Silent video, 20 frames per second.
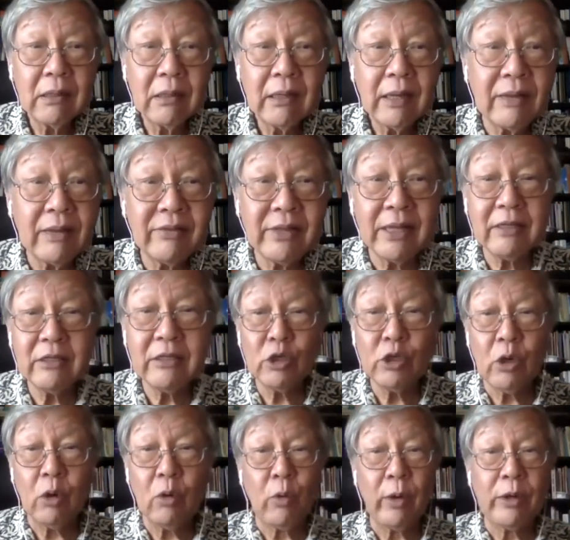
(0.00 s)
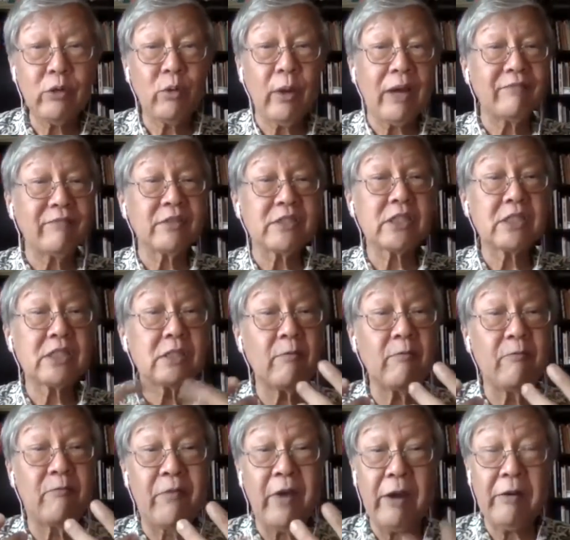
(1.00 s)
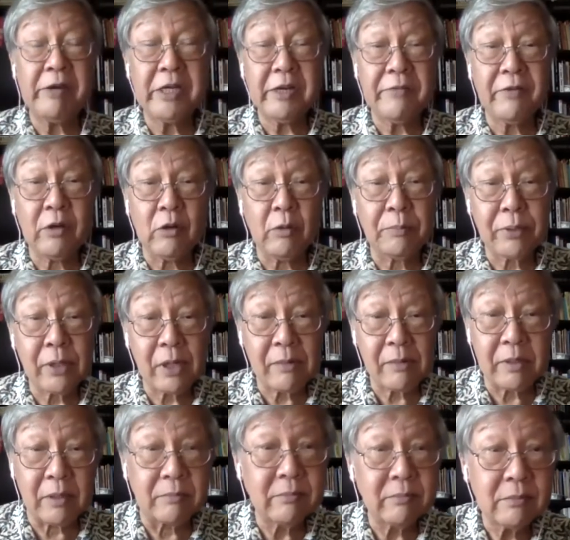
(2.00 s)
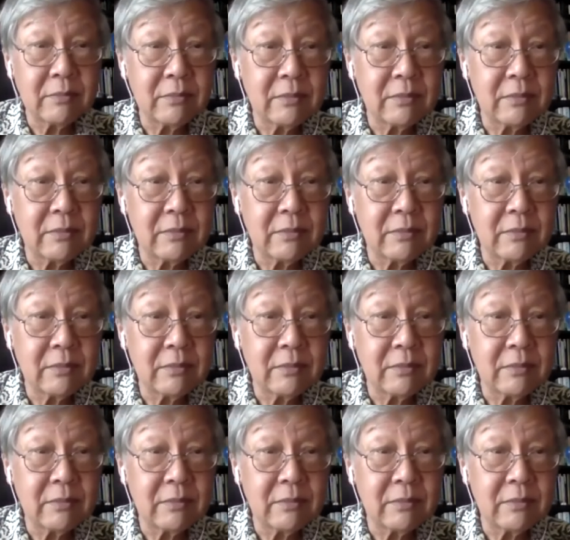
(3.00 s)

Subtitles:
And then, you know, when you have a very difficult problem,